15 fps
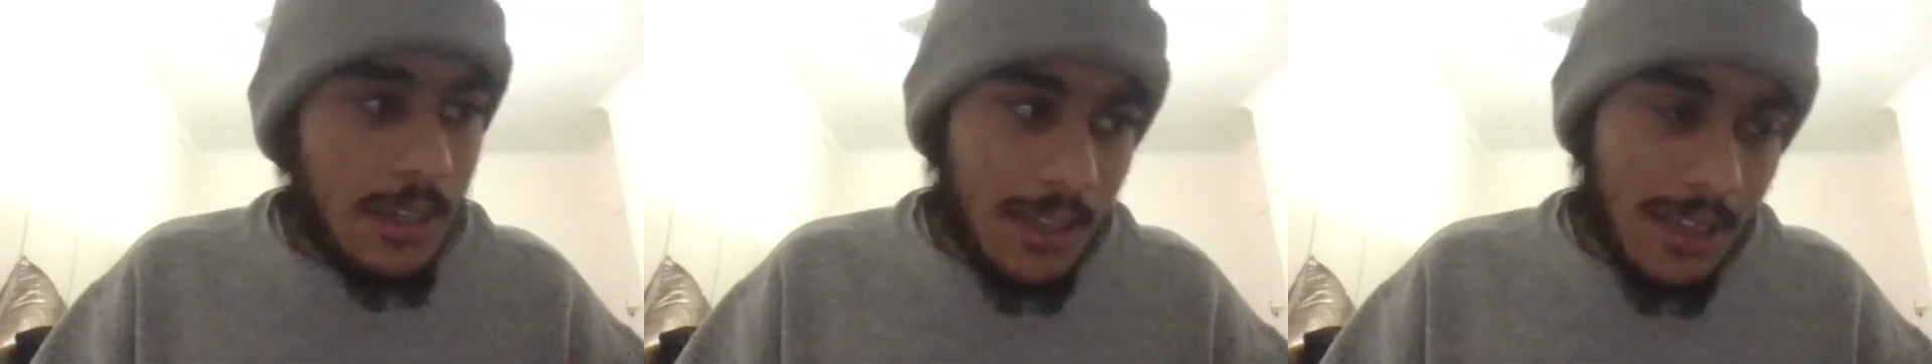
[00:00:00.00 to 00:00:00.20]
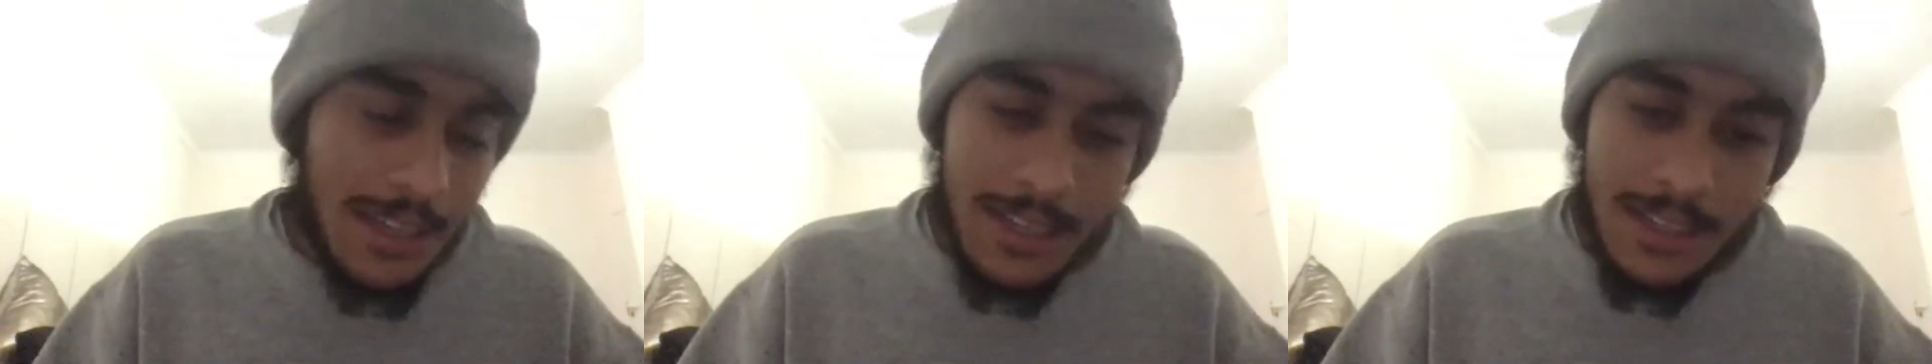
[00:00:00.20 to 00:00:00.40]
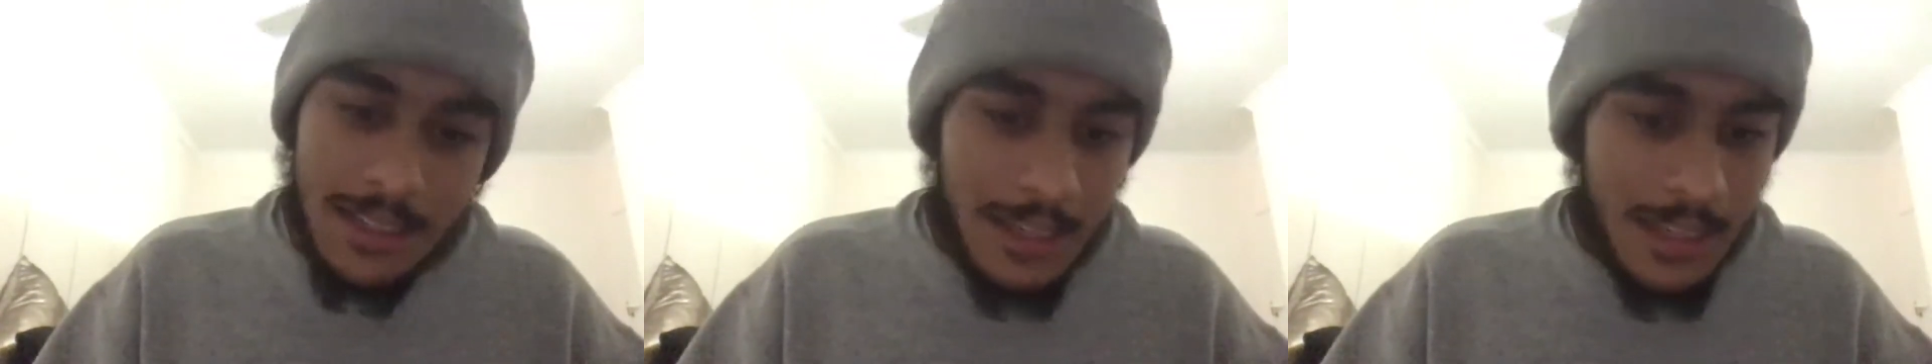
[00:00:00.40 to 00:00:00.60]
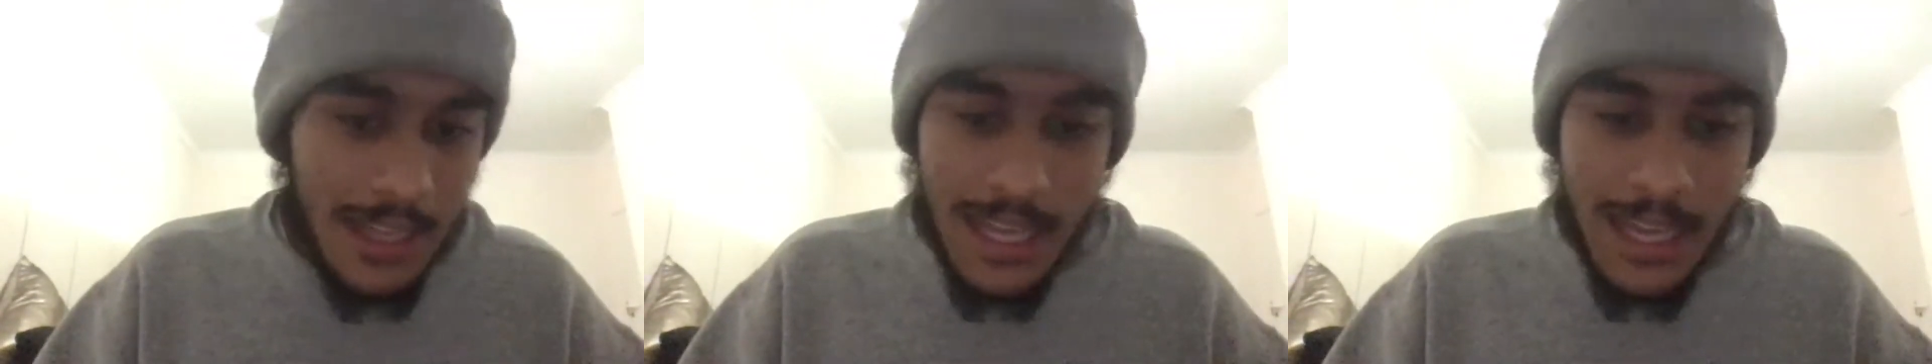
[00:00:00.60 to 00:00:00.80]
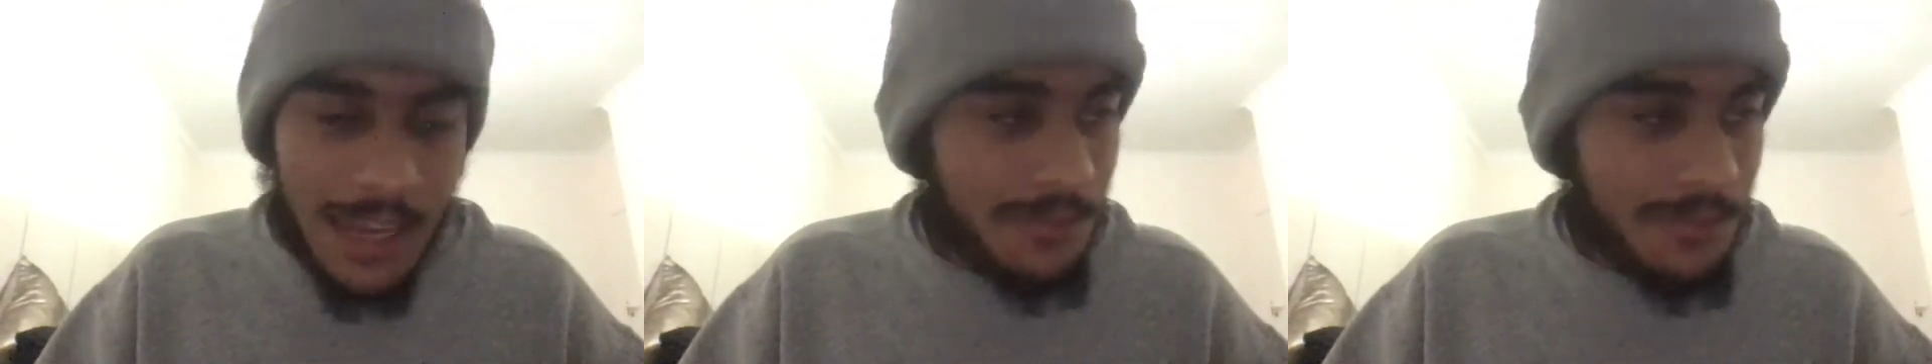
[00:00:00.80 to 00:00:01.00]
and
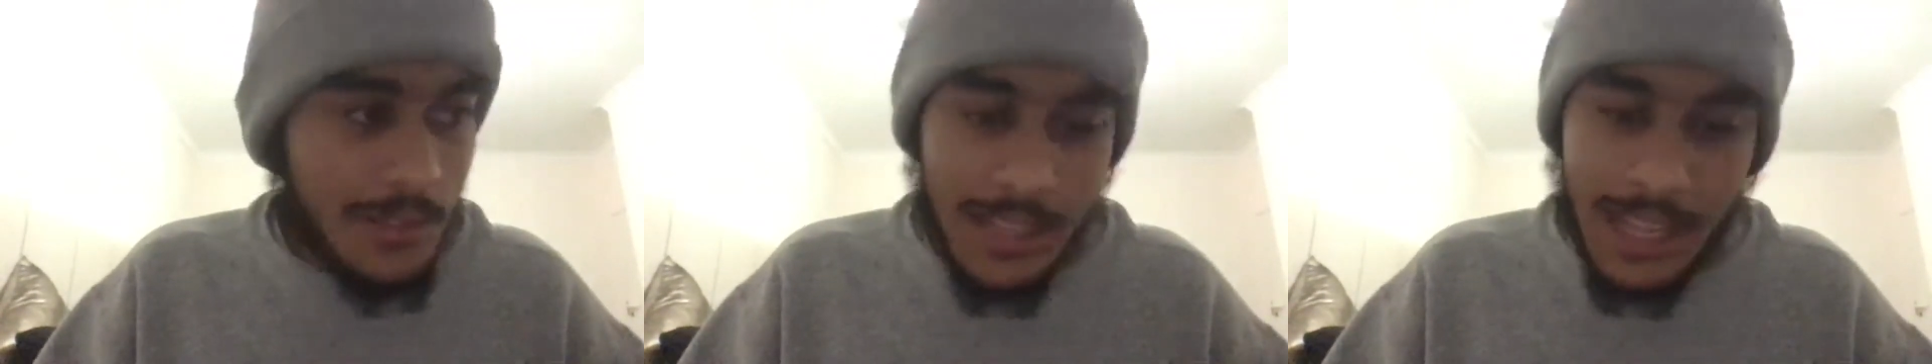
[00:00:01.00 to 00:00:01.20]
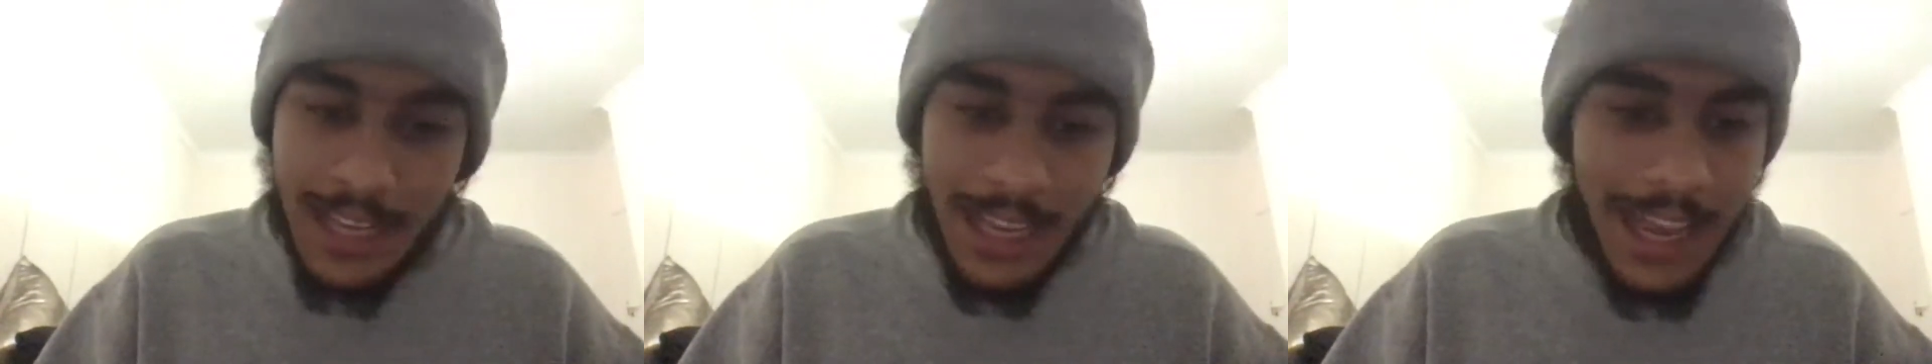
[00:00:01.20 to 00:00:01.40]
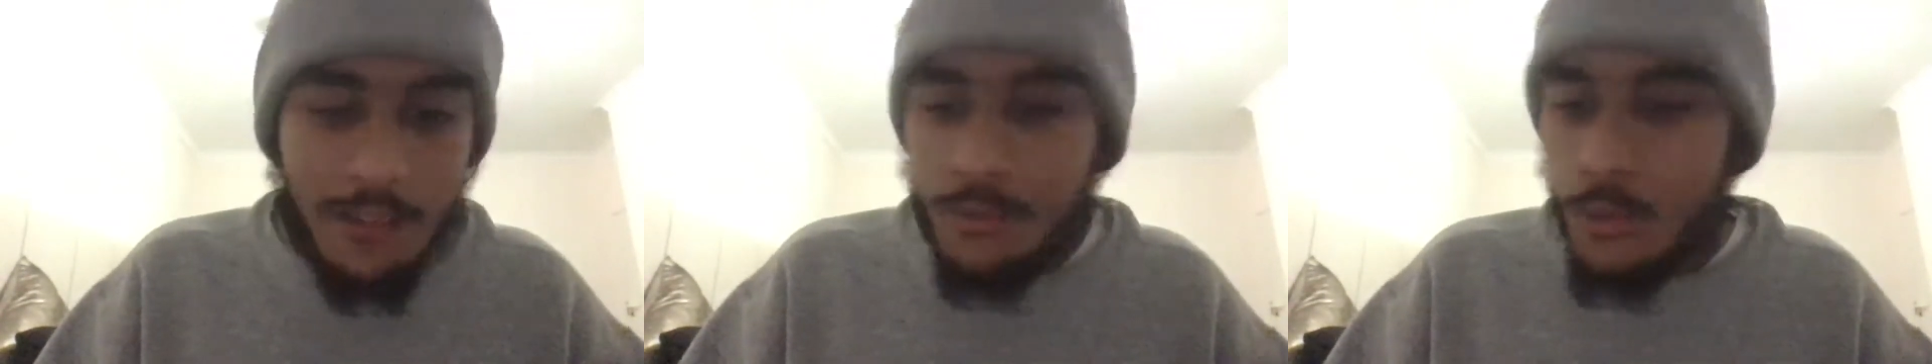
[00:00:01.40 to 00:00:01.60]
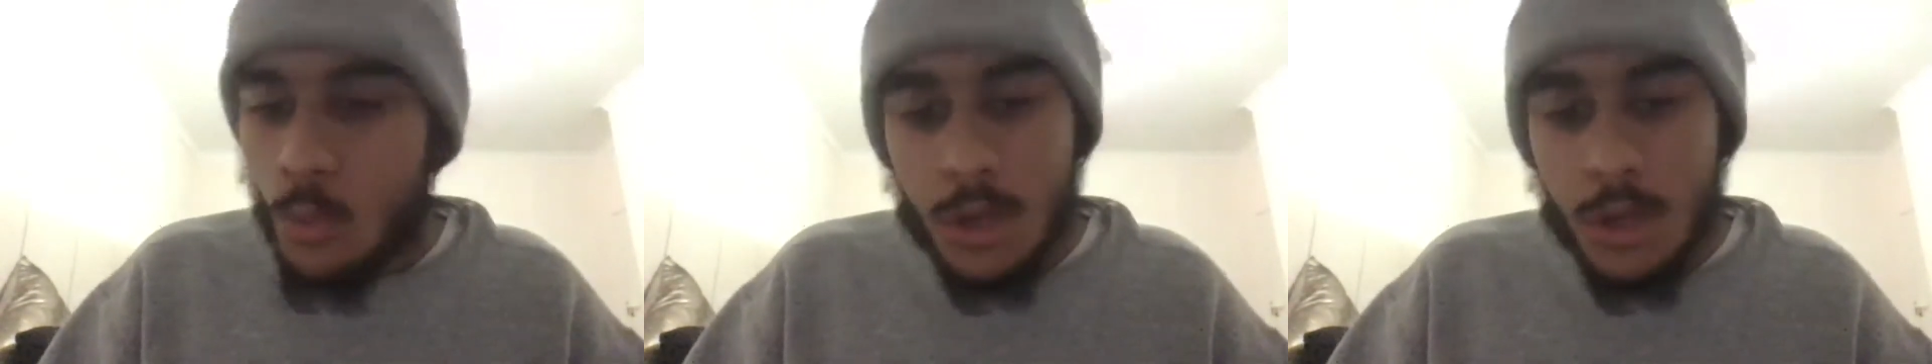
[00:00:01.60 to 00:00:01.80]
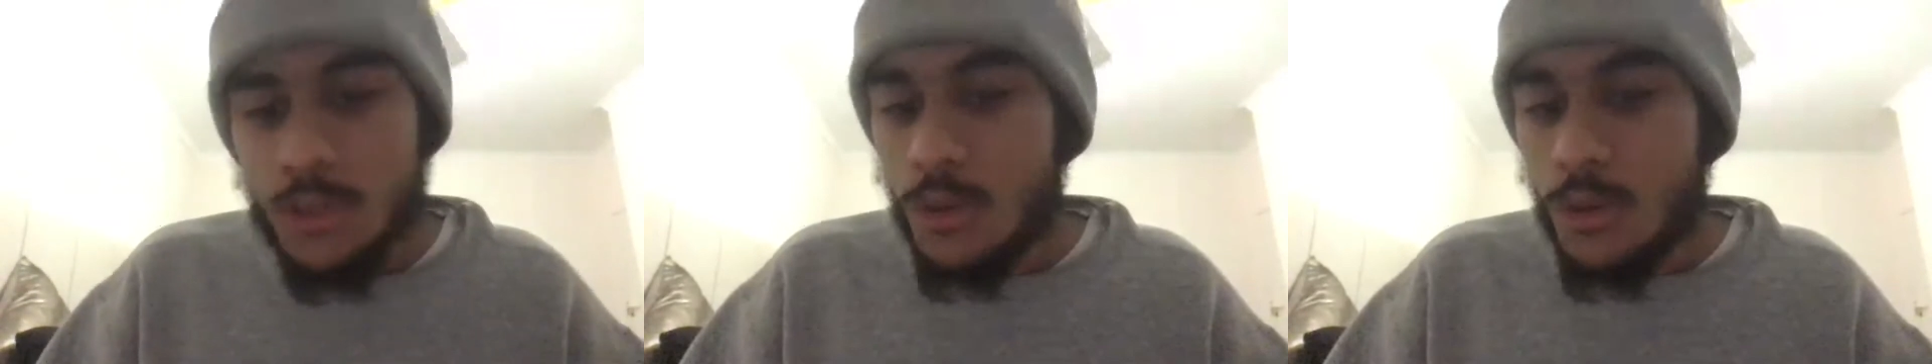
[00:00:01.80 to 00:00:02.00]

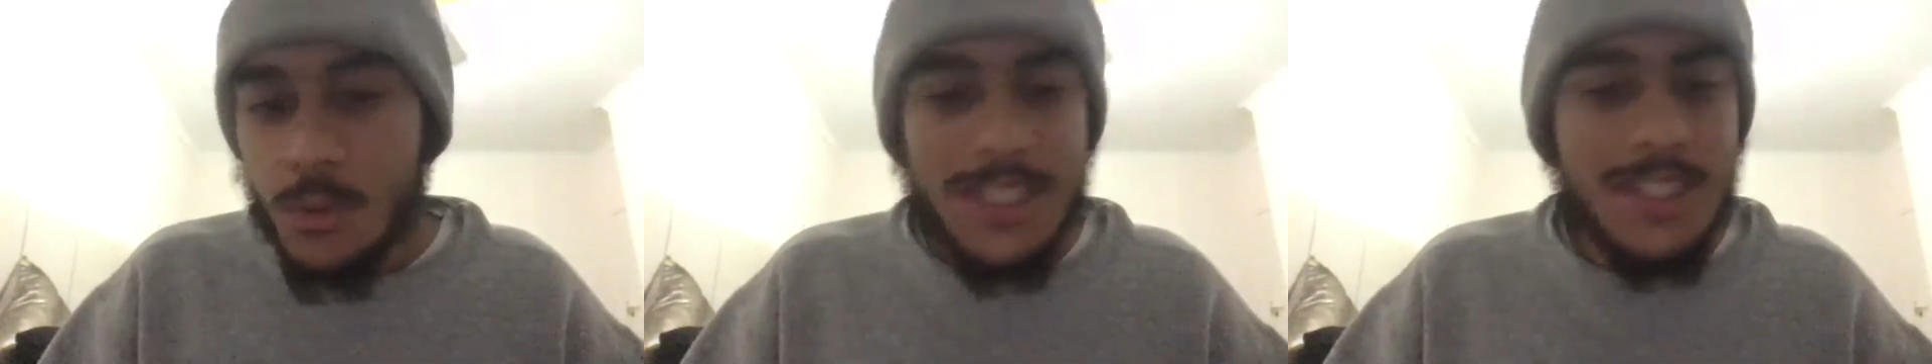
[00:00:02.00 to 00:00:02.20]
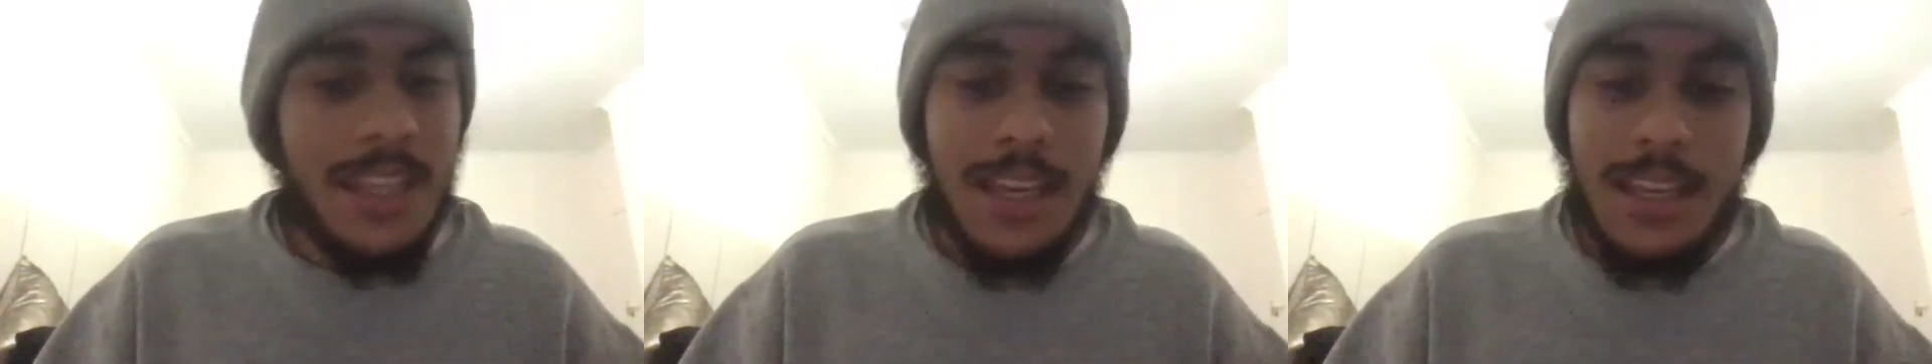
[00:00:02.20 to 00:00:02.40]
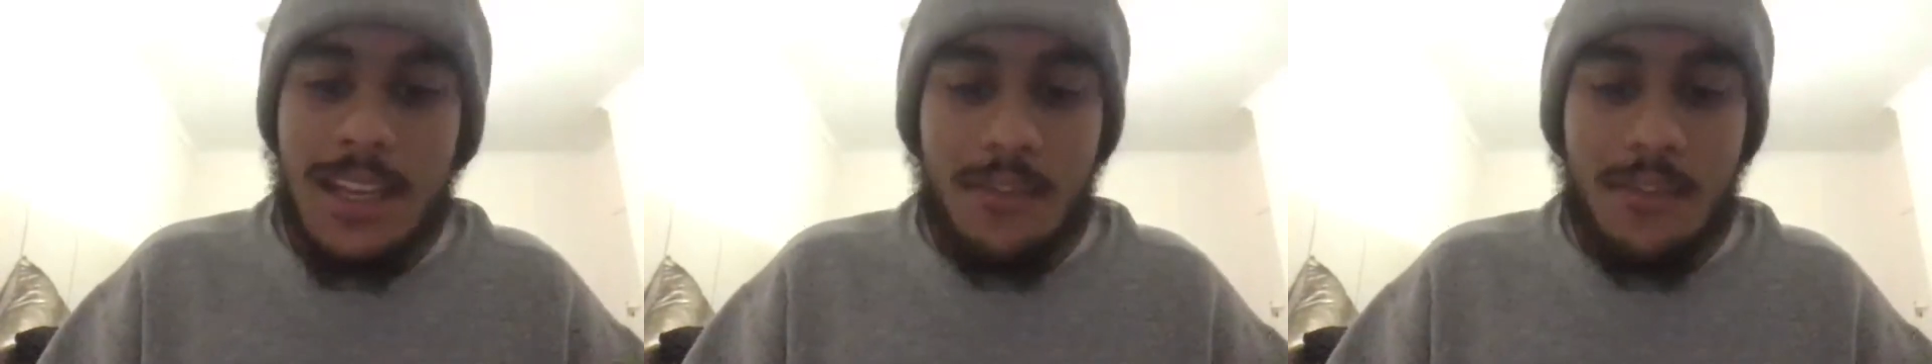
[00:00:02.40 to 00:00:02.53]
everyone you know is dead.